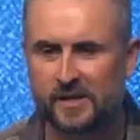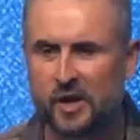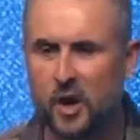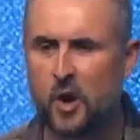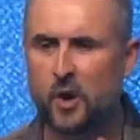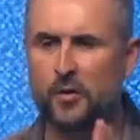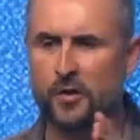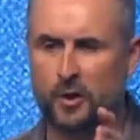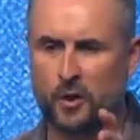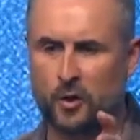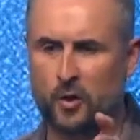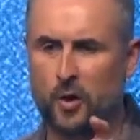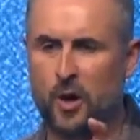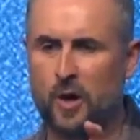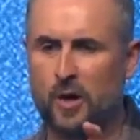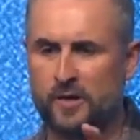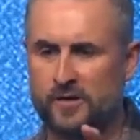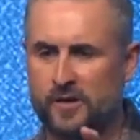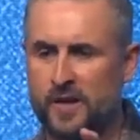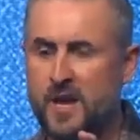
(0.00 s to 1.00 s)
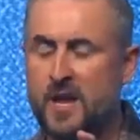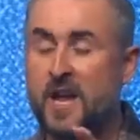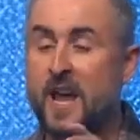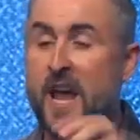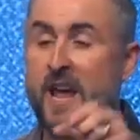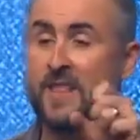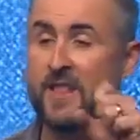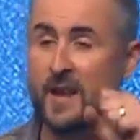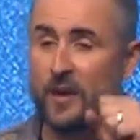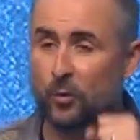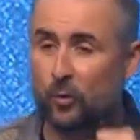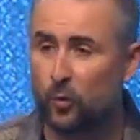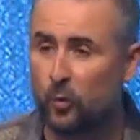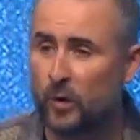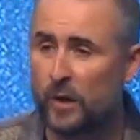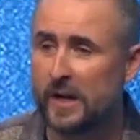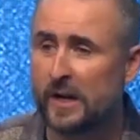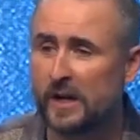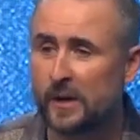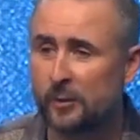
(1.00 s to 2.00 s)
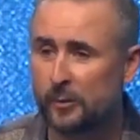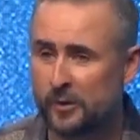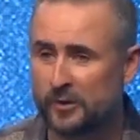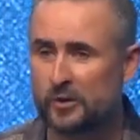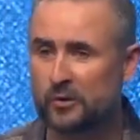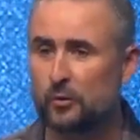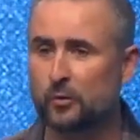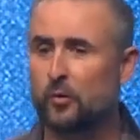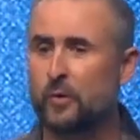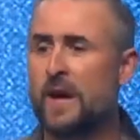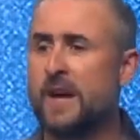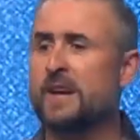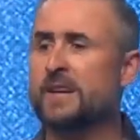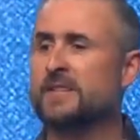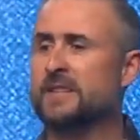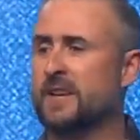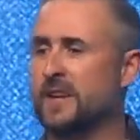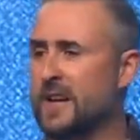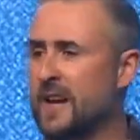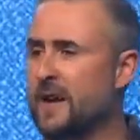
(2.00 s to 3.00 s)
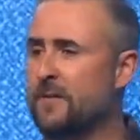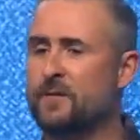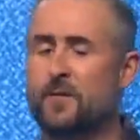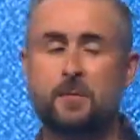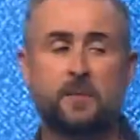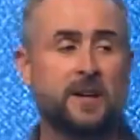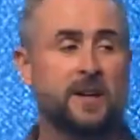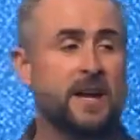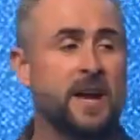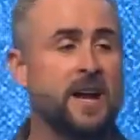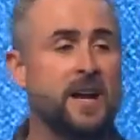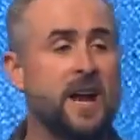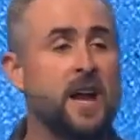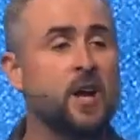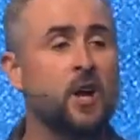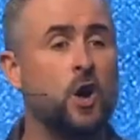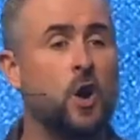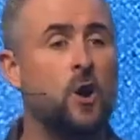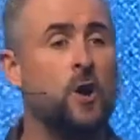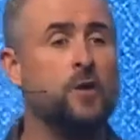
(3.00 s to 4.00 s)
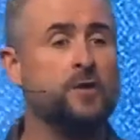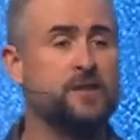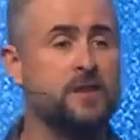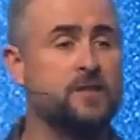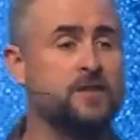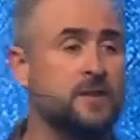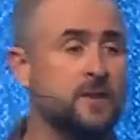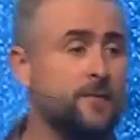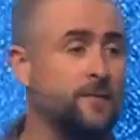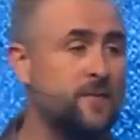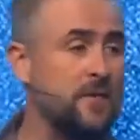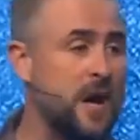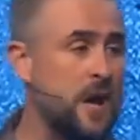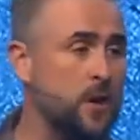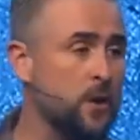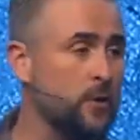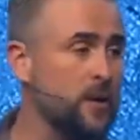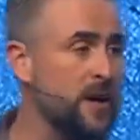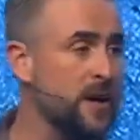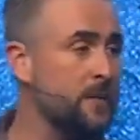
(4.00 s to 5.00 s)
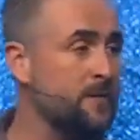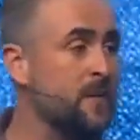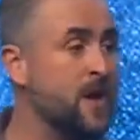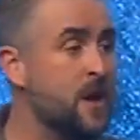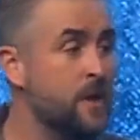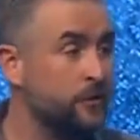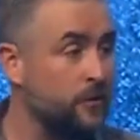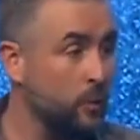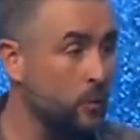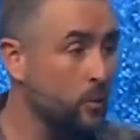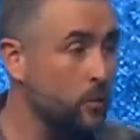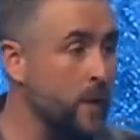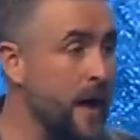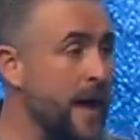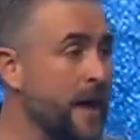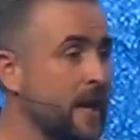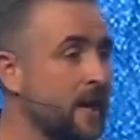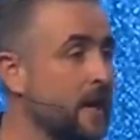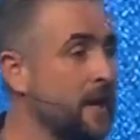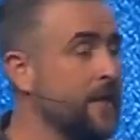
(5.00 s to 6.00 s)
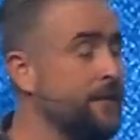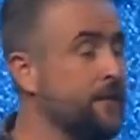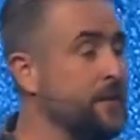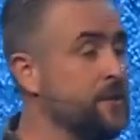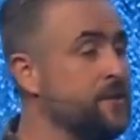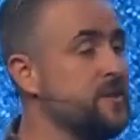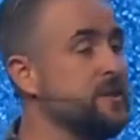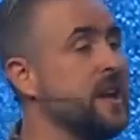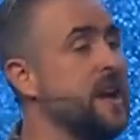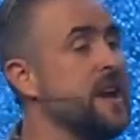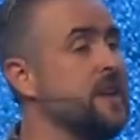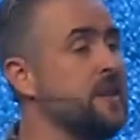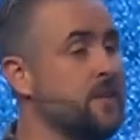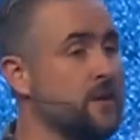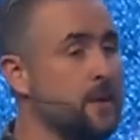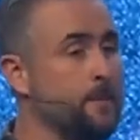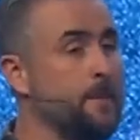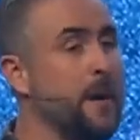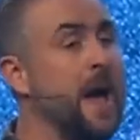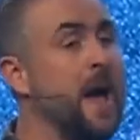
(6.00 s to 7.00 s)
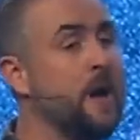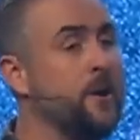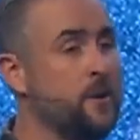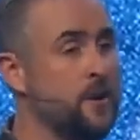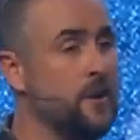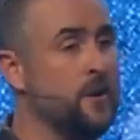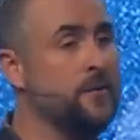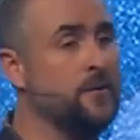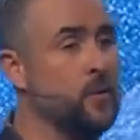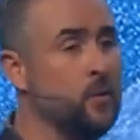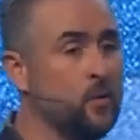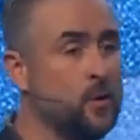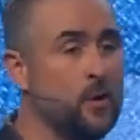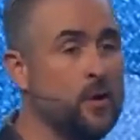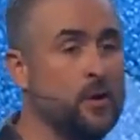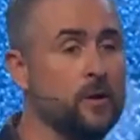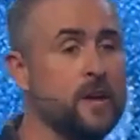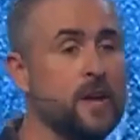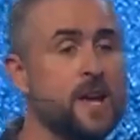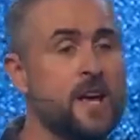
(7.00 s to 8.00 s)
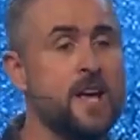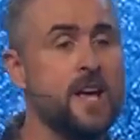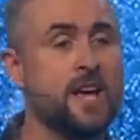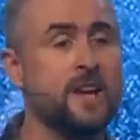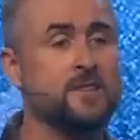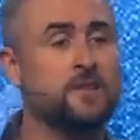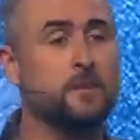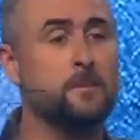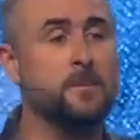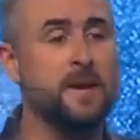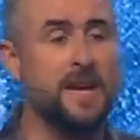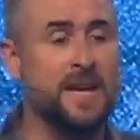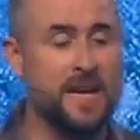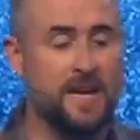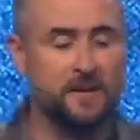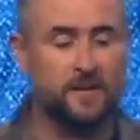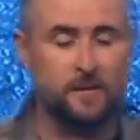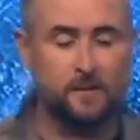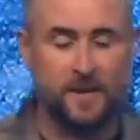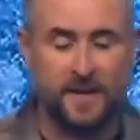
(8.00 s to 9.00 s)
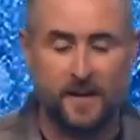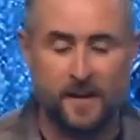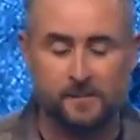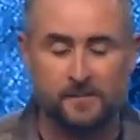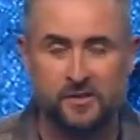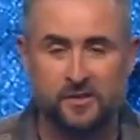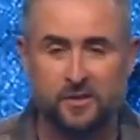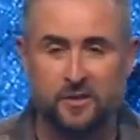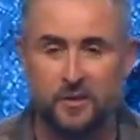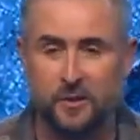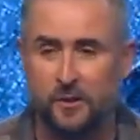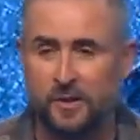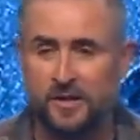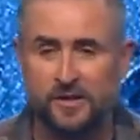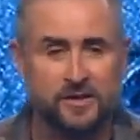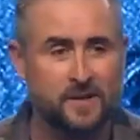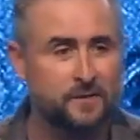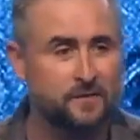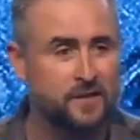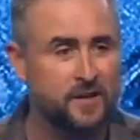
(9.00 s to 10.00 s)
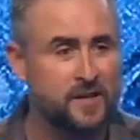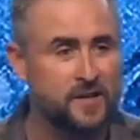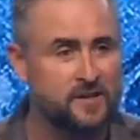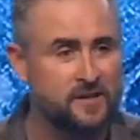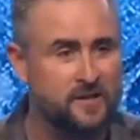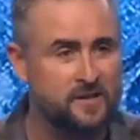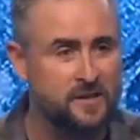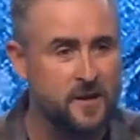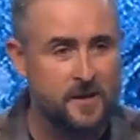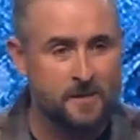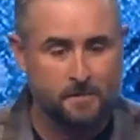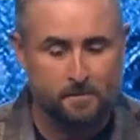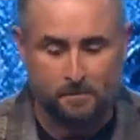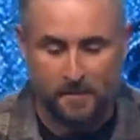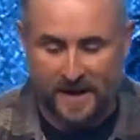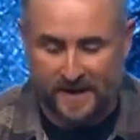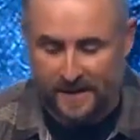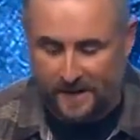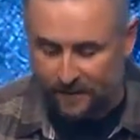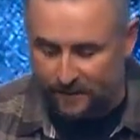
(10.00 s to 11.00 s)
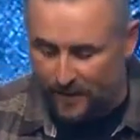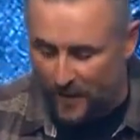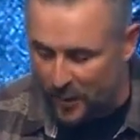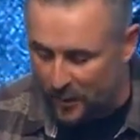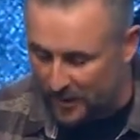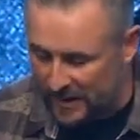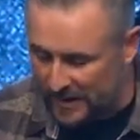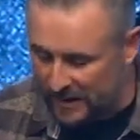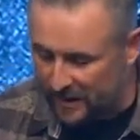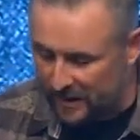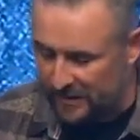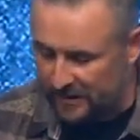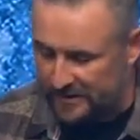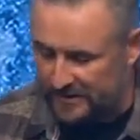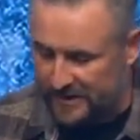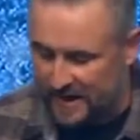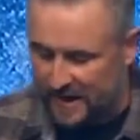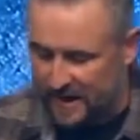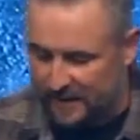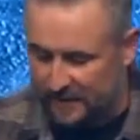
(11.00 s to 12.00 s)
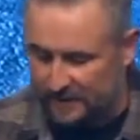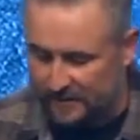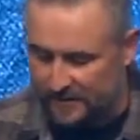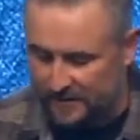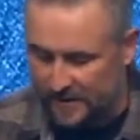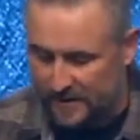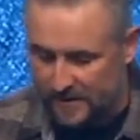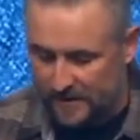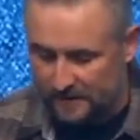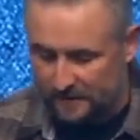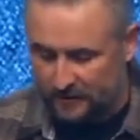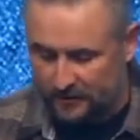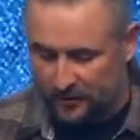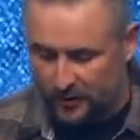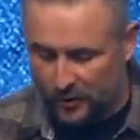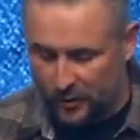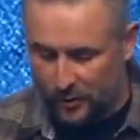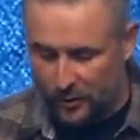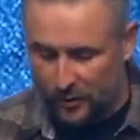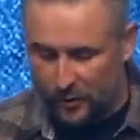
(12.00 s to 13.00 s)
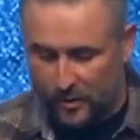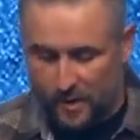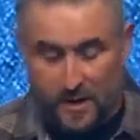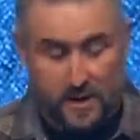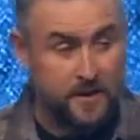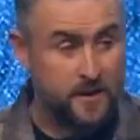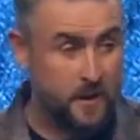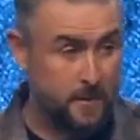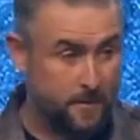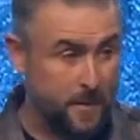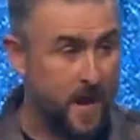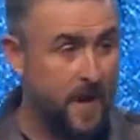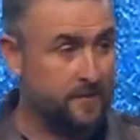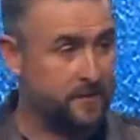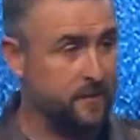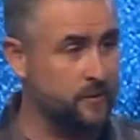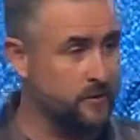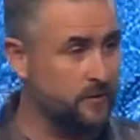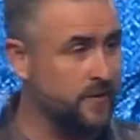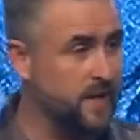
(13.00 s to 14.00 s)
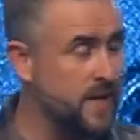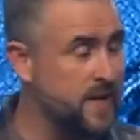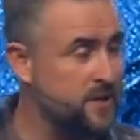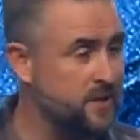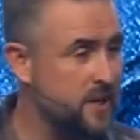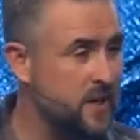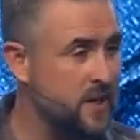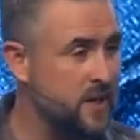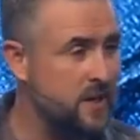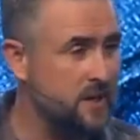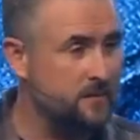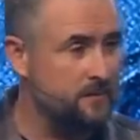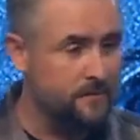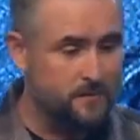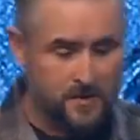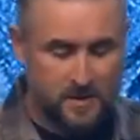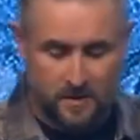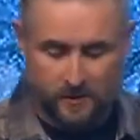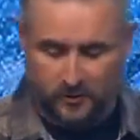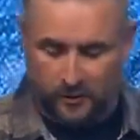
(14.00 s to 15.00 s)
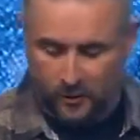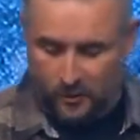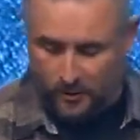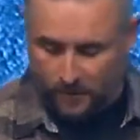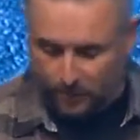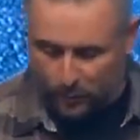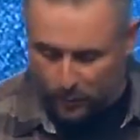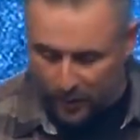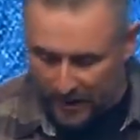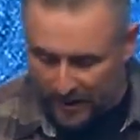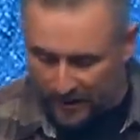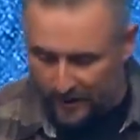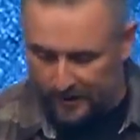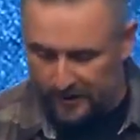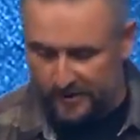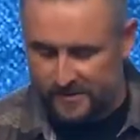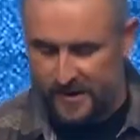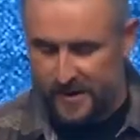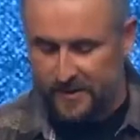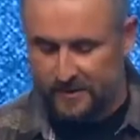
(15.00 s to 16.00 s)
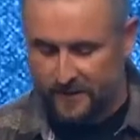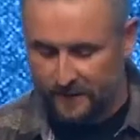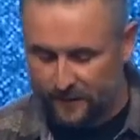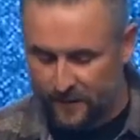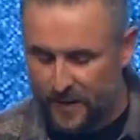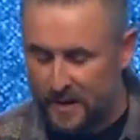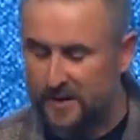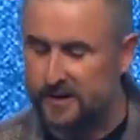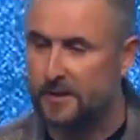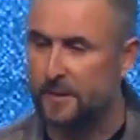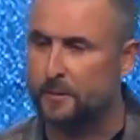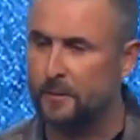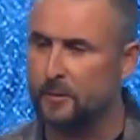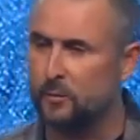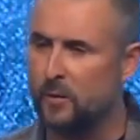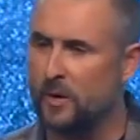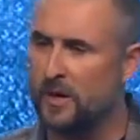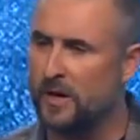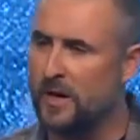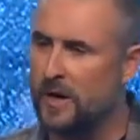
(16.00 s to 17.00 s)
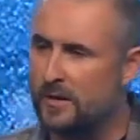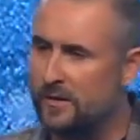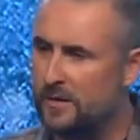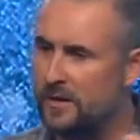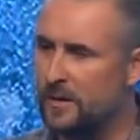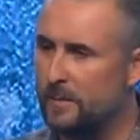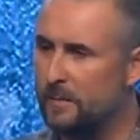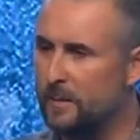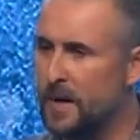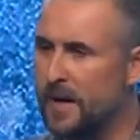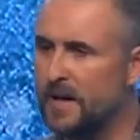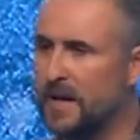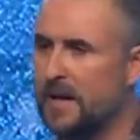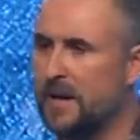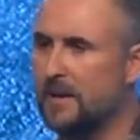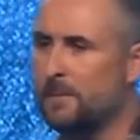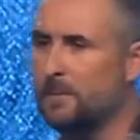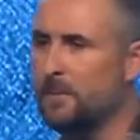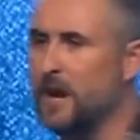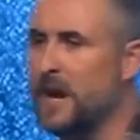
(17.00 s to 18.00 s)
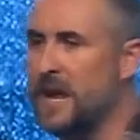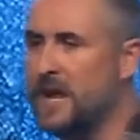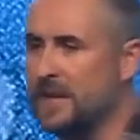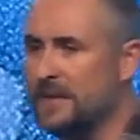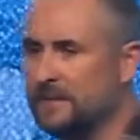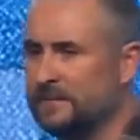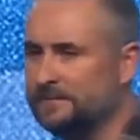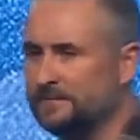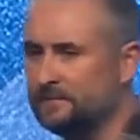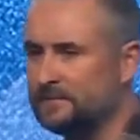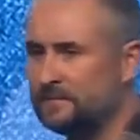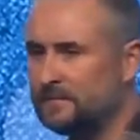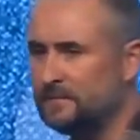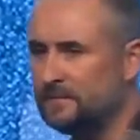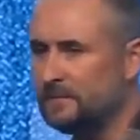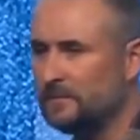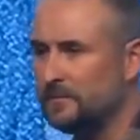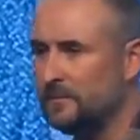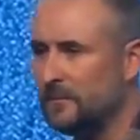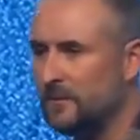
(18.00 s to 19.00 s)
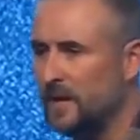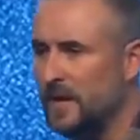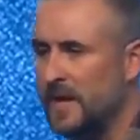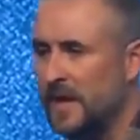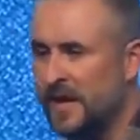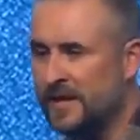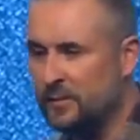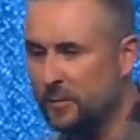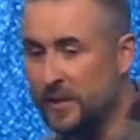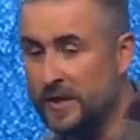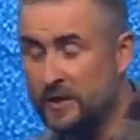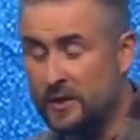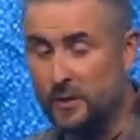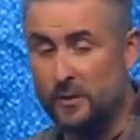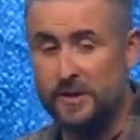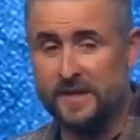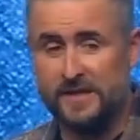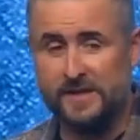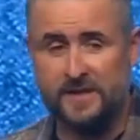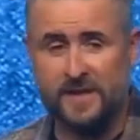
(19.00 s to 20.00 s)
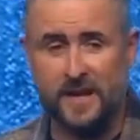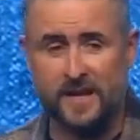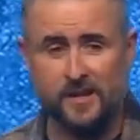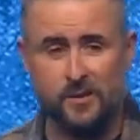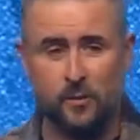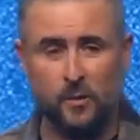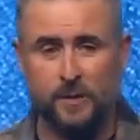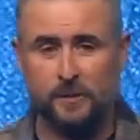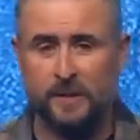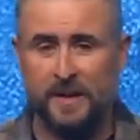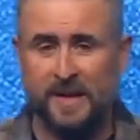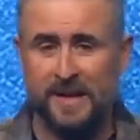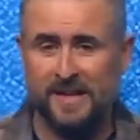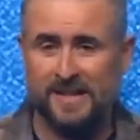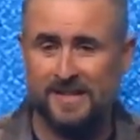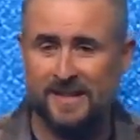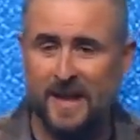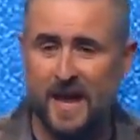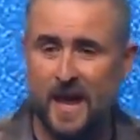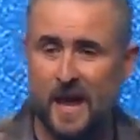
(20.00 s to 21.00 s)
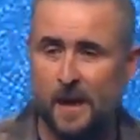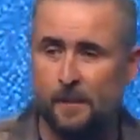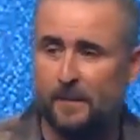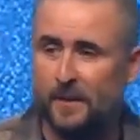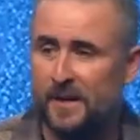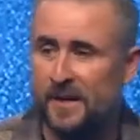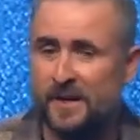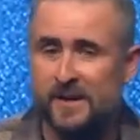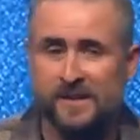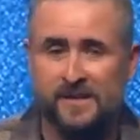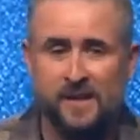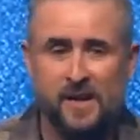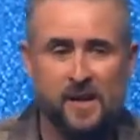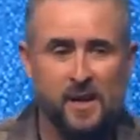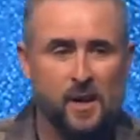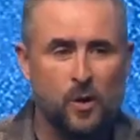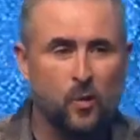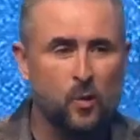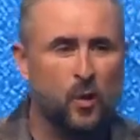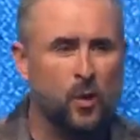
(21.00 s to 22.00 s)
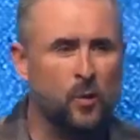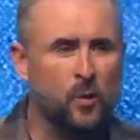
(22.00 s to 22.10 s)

on the cross, and then really was raised again from the dead and calls us to follow him, to radically forsake the pattern of the world and to begin to become students of Jesus by devoting ourselves to the apostles' teaching, to the prayers, to fellowship with one another and the breaking of bread. As we do these things, what begins to happen is we're